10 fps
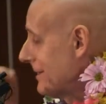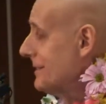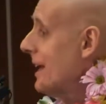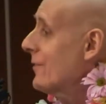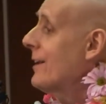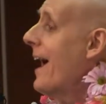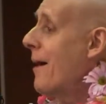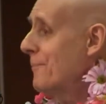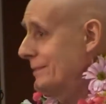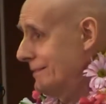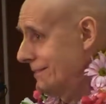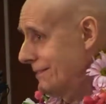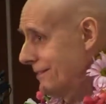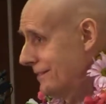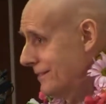It's never happened.
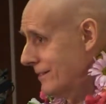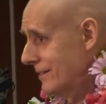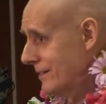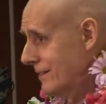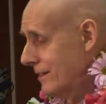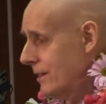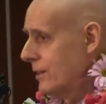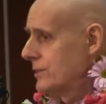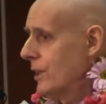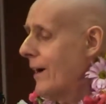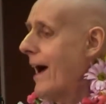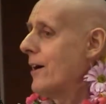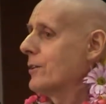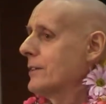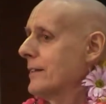So
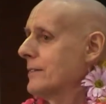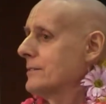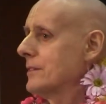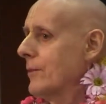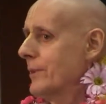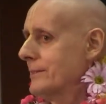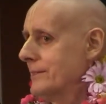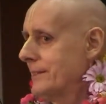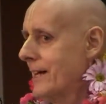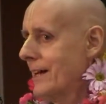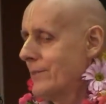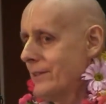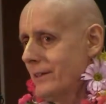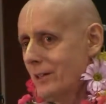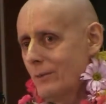how can someone say
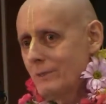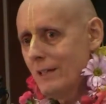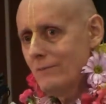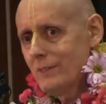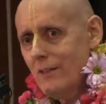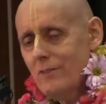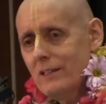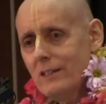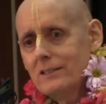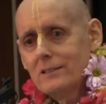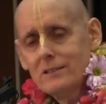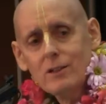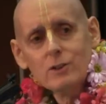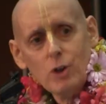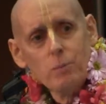everything comes out of nothing?
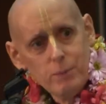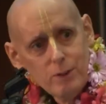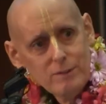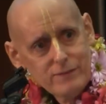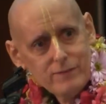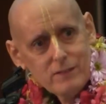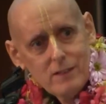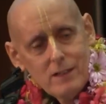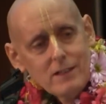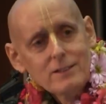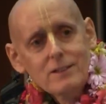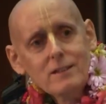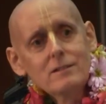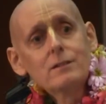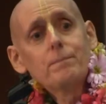There's no proof. It's
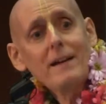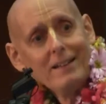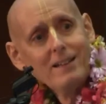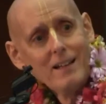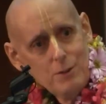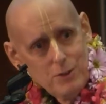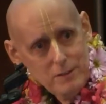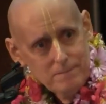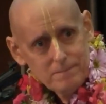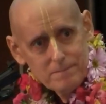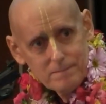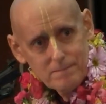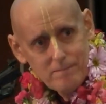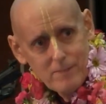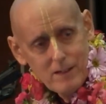just speculation.
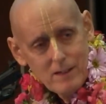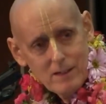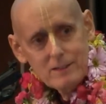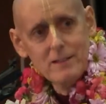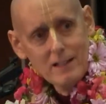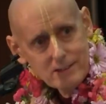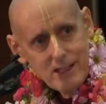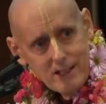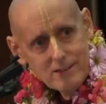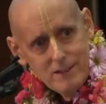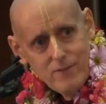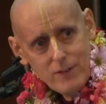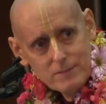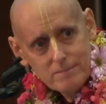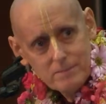It's not
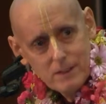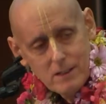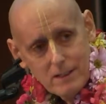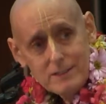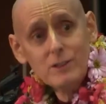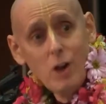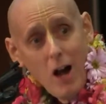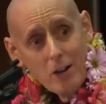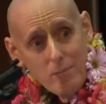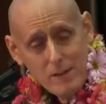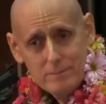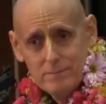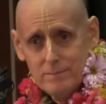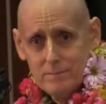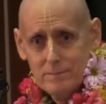scientific. It's dogma.